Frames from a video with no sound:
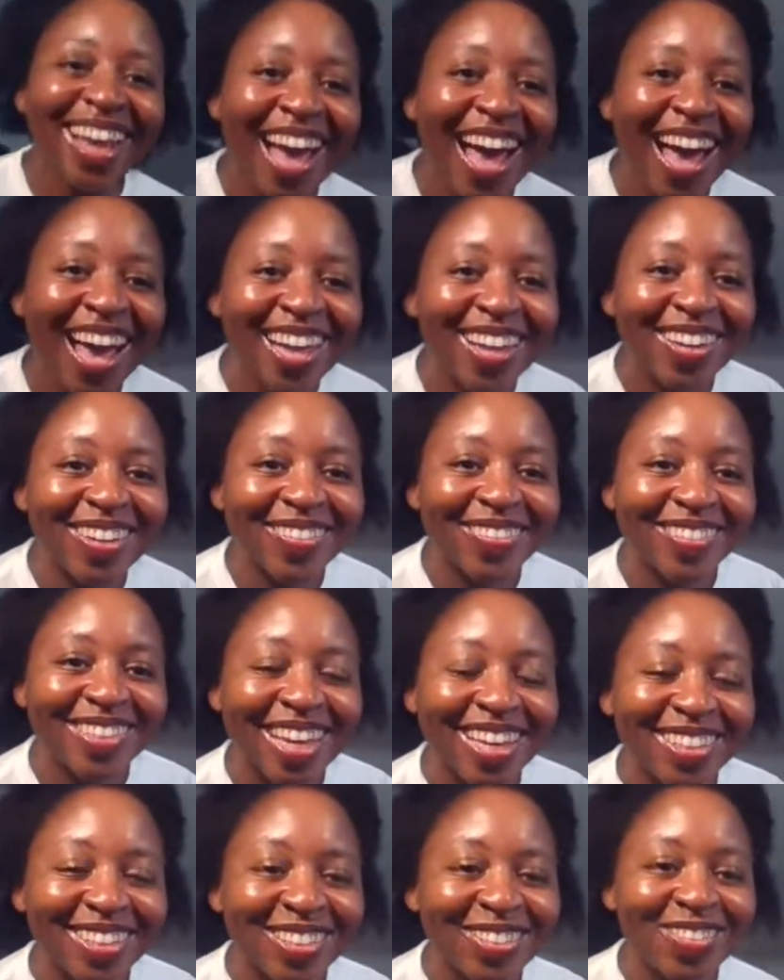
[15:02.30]
I hope
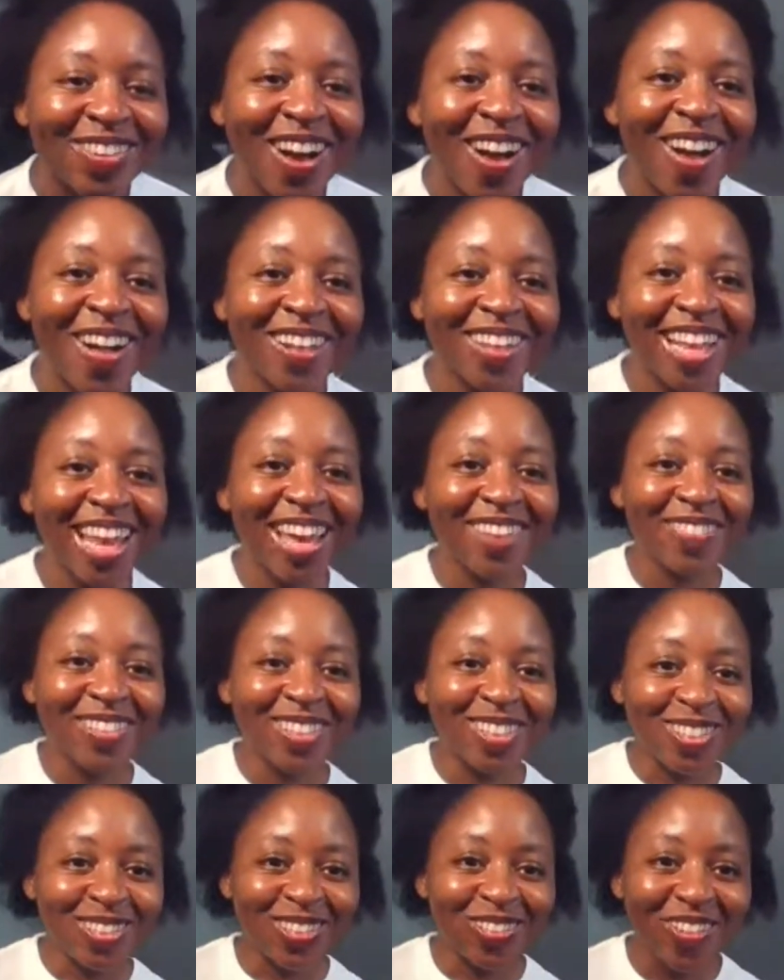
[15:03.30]
that you all have
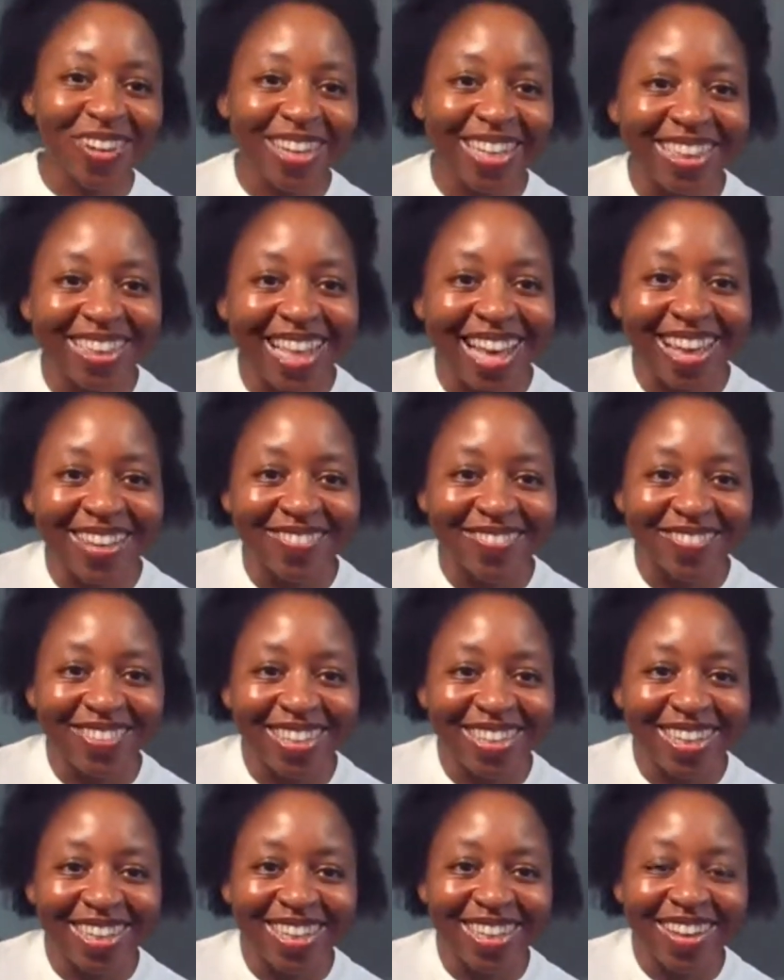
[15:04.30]
enjoyed that
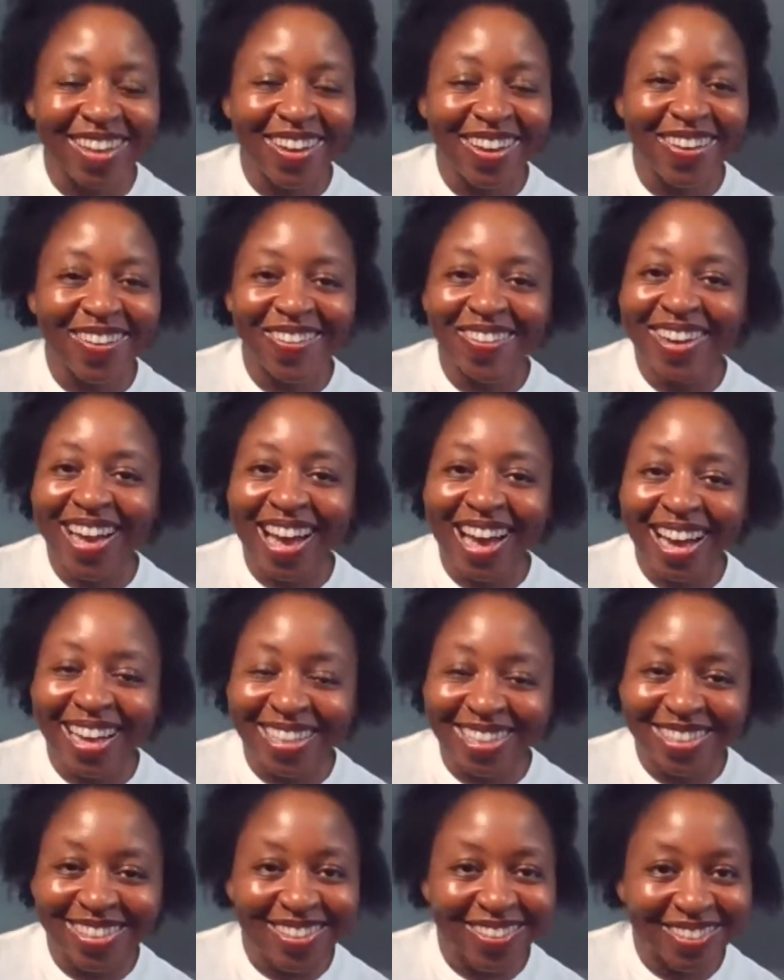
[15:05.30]
video.
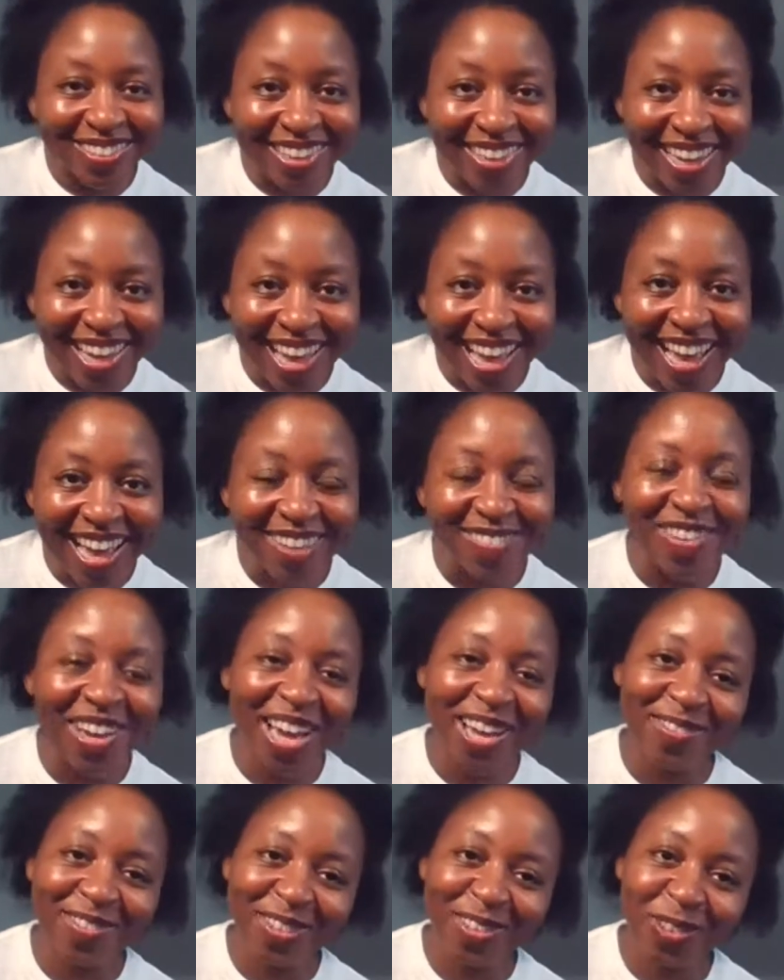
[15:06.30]
I certainly have. I
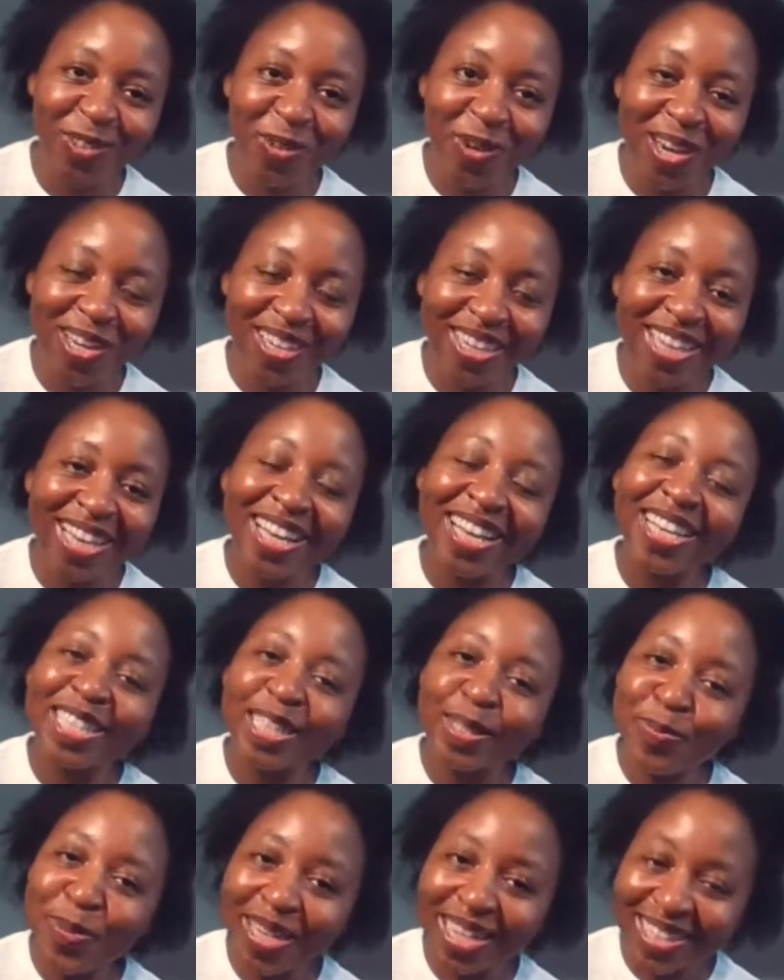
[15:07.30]
have enjoyed
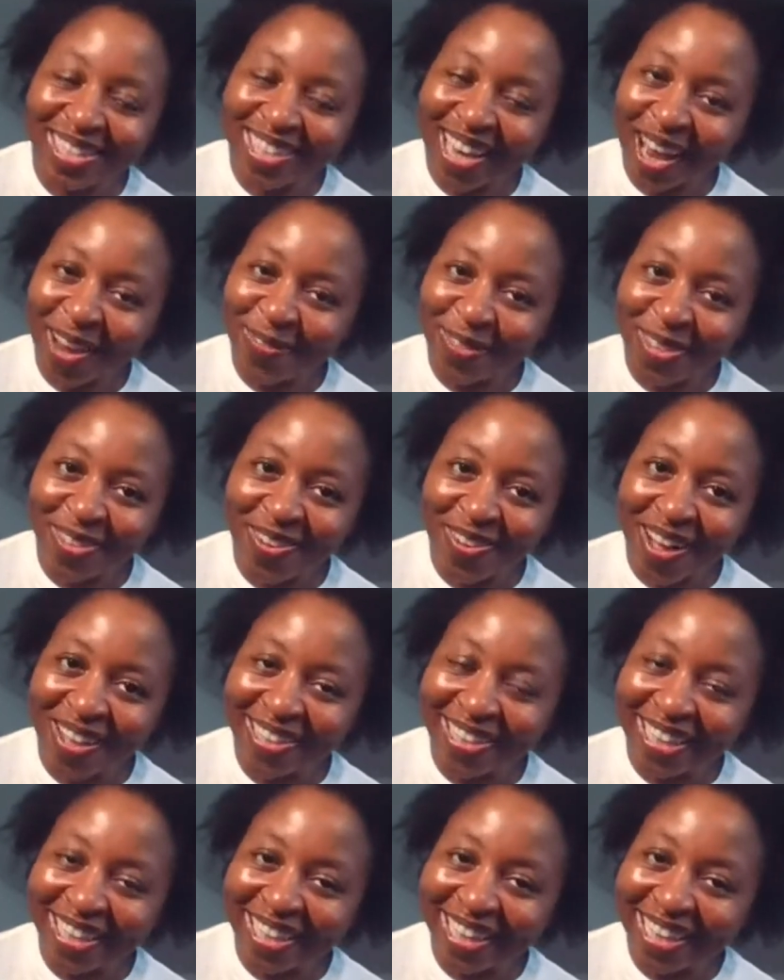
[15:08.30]
spending time with you
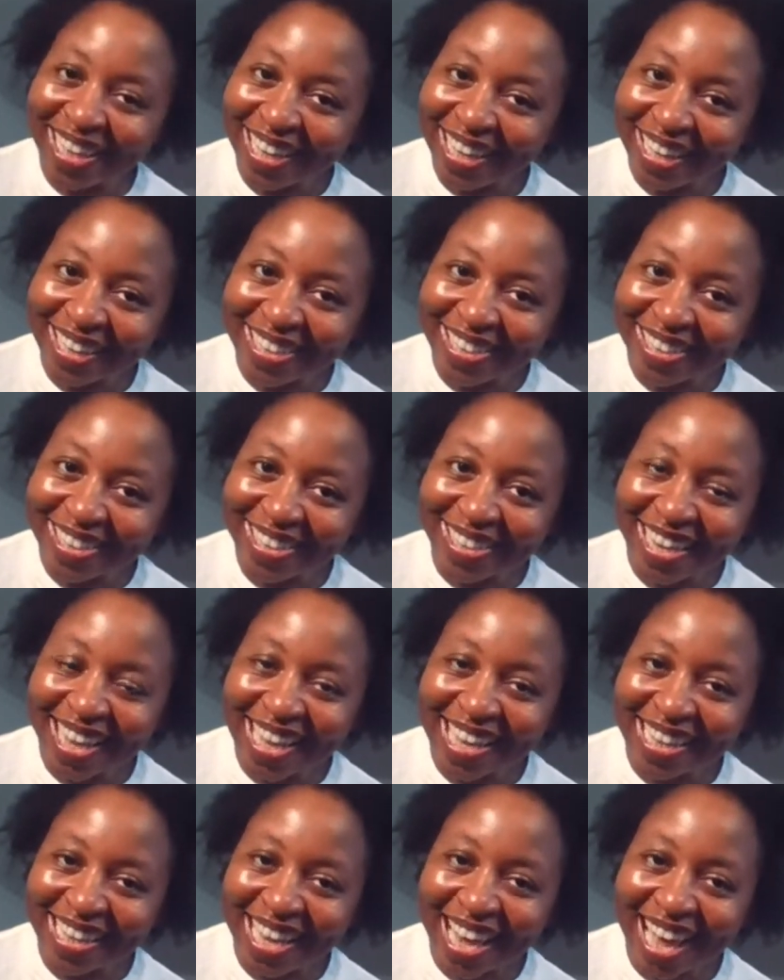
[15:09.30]
all again
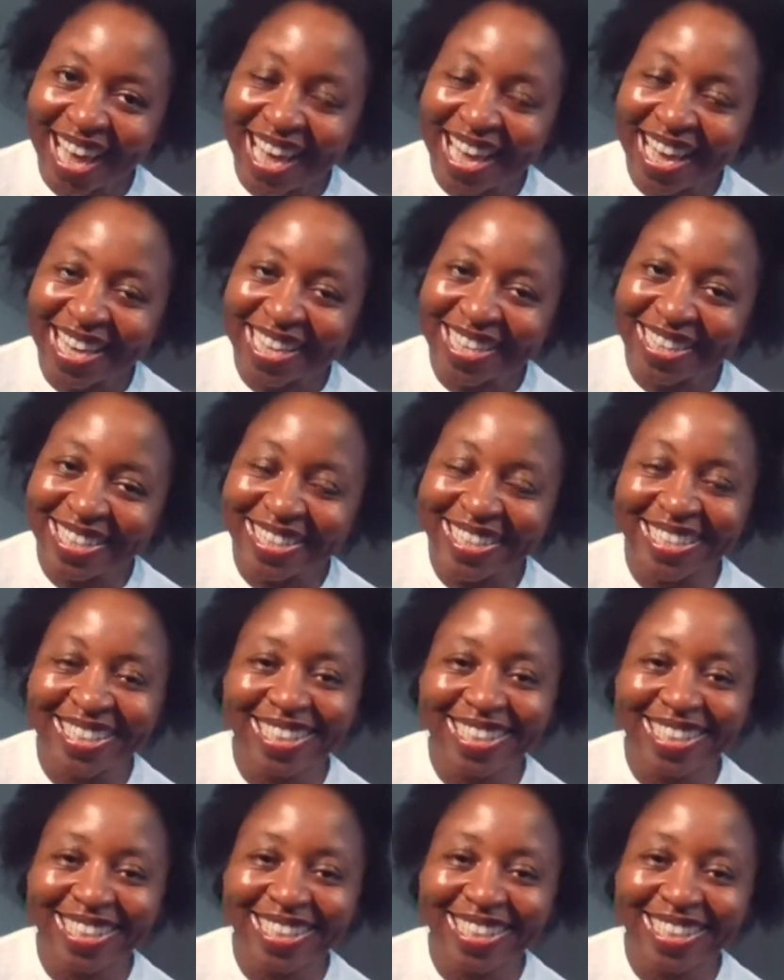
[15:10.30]
today, class.